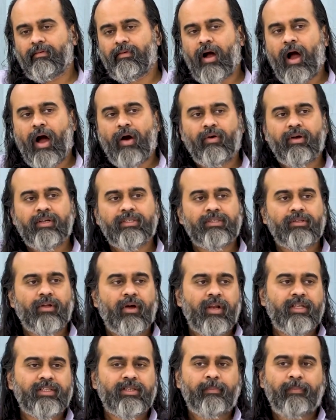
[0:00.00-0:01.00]
how has
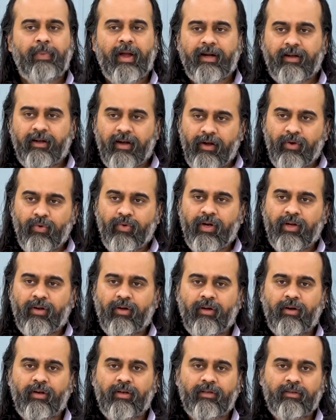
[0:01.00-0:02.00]
knowledge impacted you at
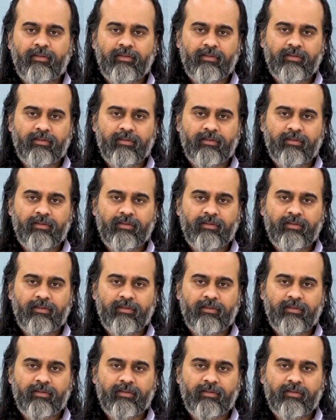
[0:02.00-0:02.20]
all?